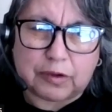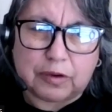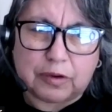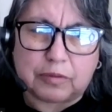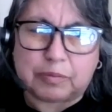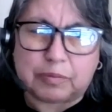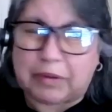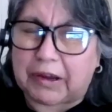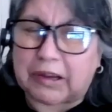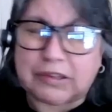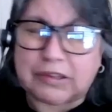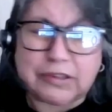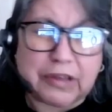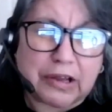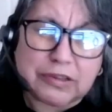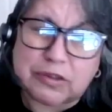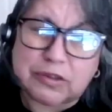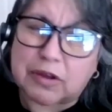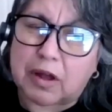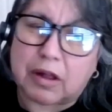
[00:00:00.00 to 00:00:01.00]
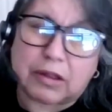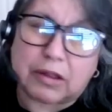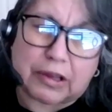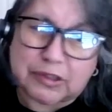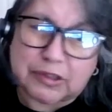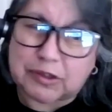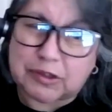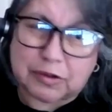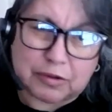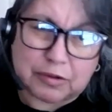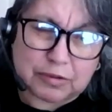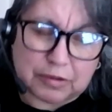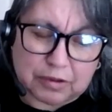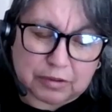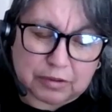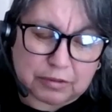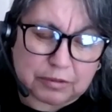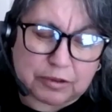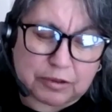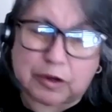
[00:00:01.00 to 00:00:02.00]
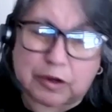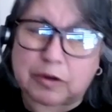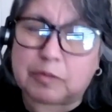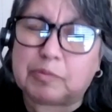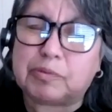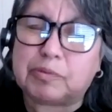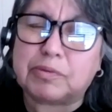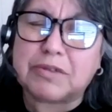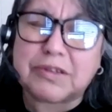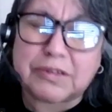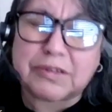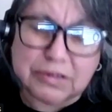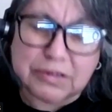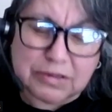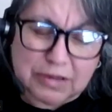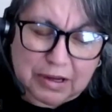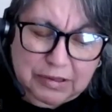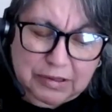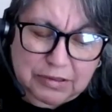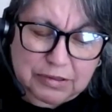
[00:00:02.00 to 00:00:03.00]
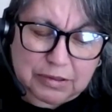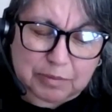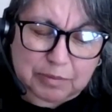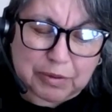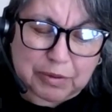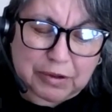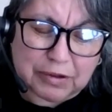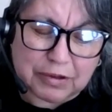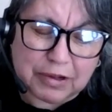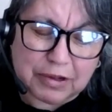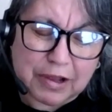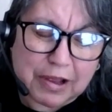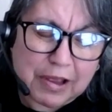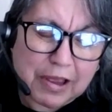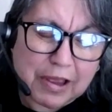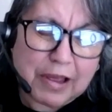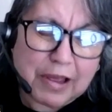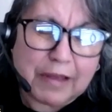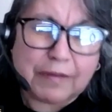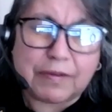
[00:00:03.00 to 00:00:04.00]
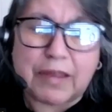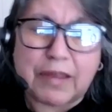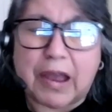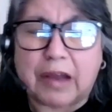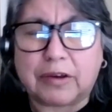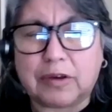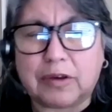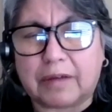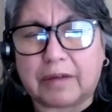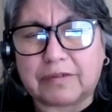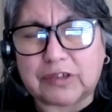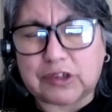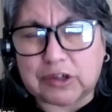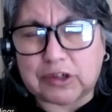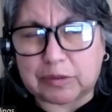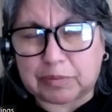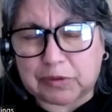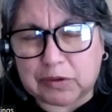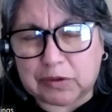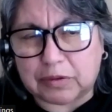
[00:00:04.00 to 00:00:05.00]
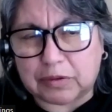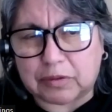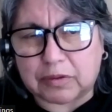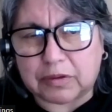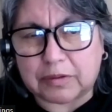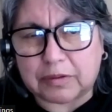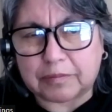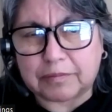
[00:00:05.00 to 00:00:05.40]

You because that's all external. You're presentable. Now you have a chipped tooth.